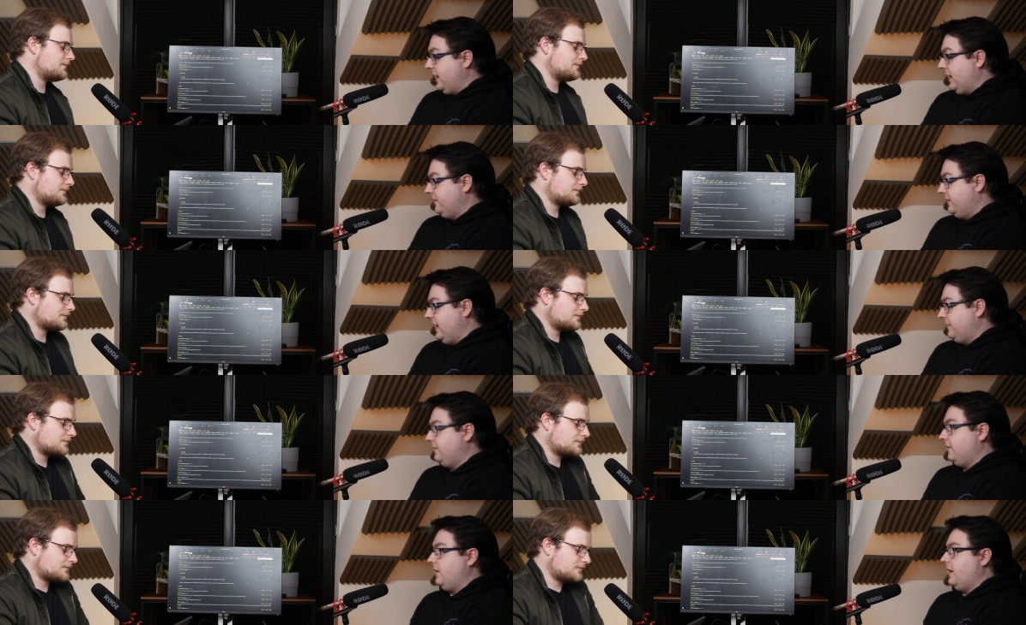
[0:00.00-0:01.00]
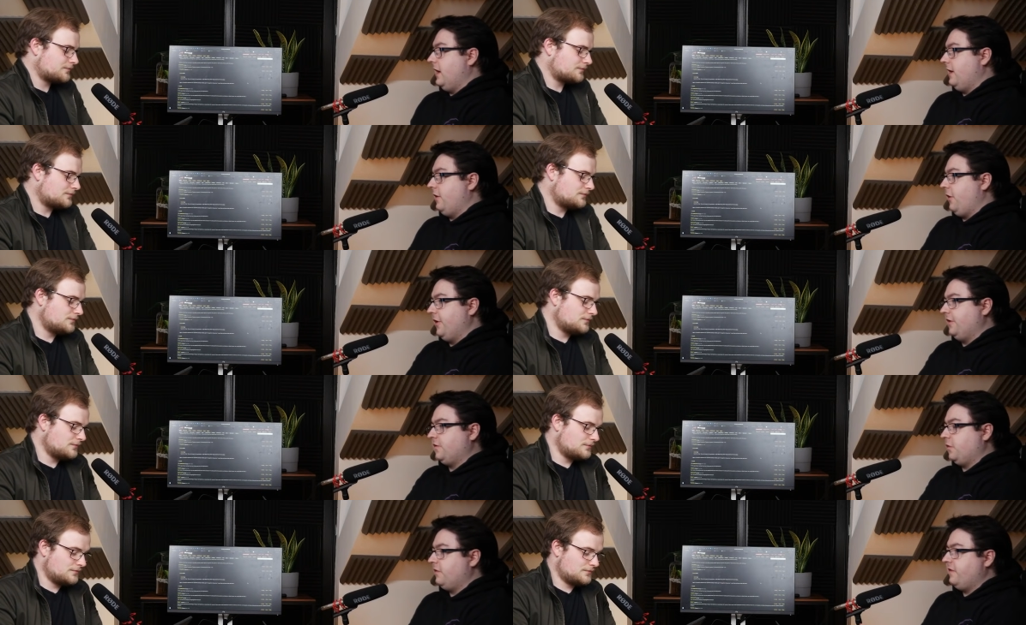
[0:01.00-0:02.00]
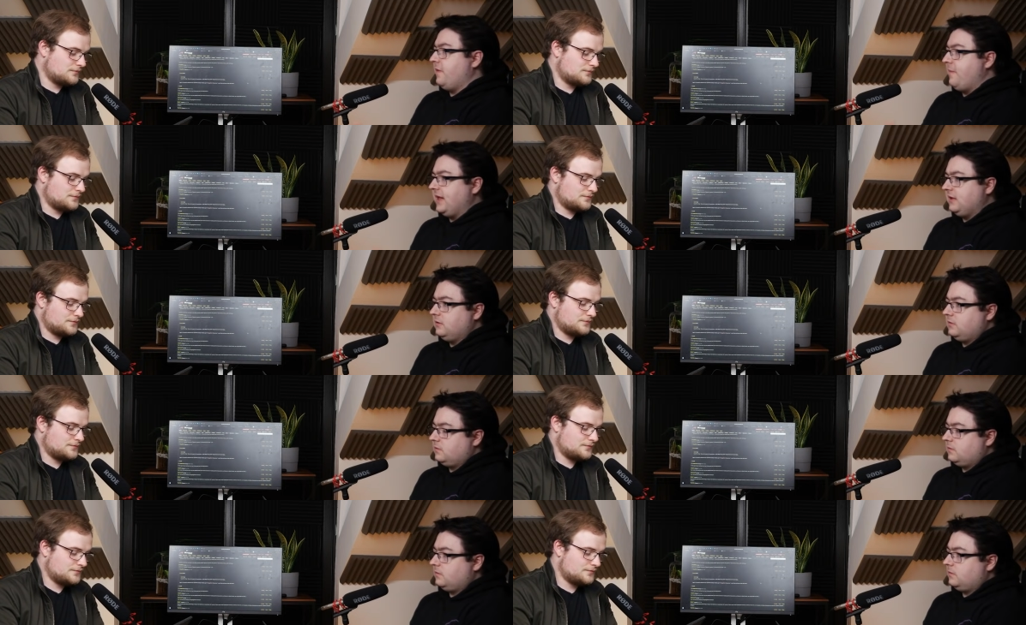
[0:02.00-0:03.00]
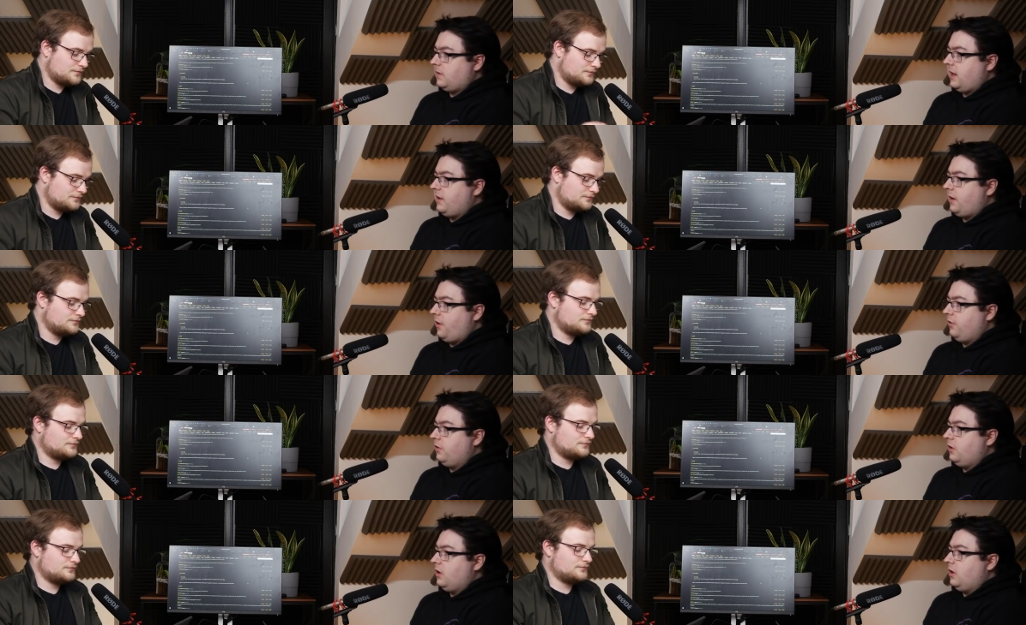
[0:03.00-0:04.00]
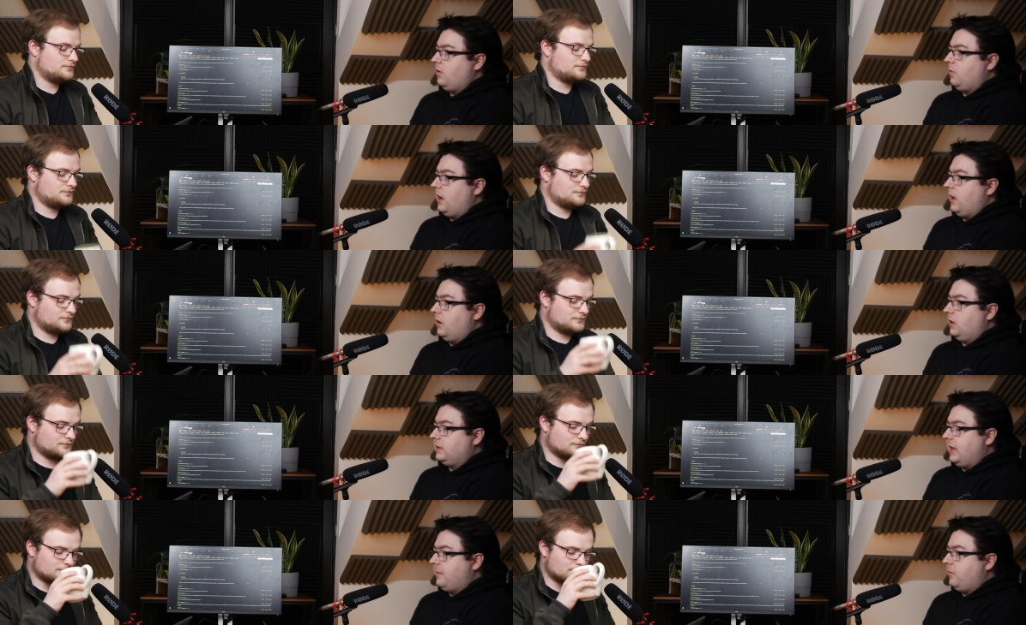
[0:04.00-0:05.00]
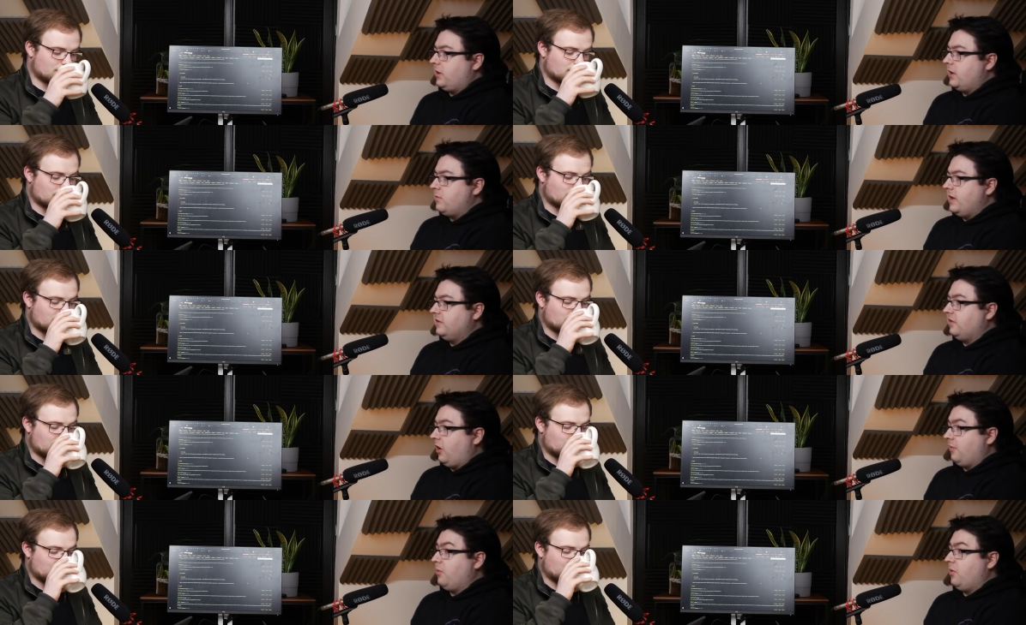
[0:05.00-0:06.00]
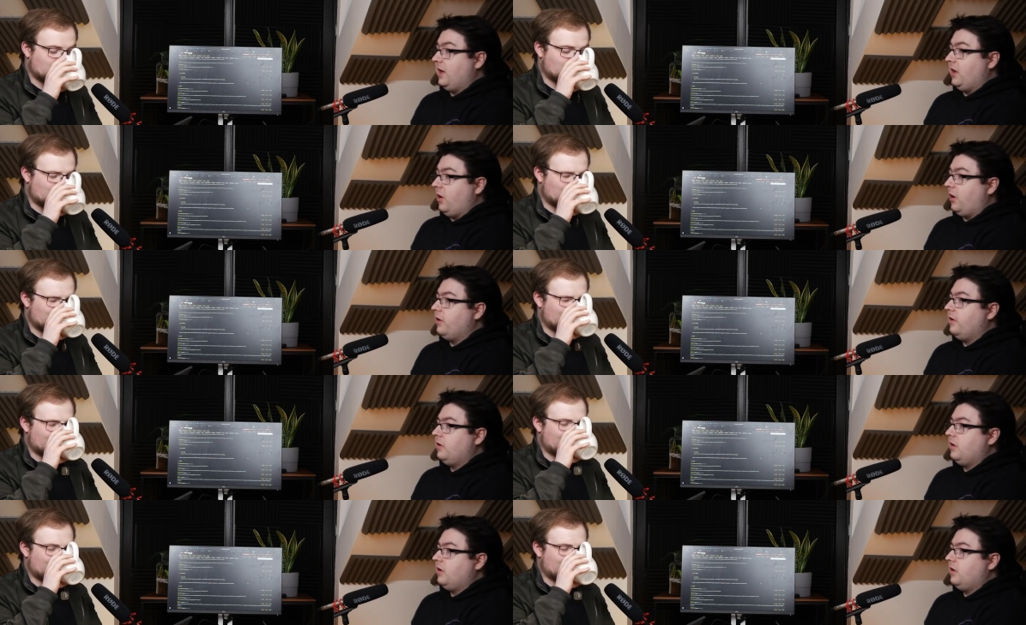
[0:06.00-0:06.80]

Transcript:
Speaker 1: kind of lies in how it's sort of in the middle right now, where Time Walking raids are pretty hard,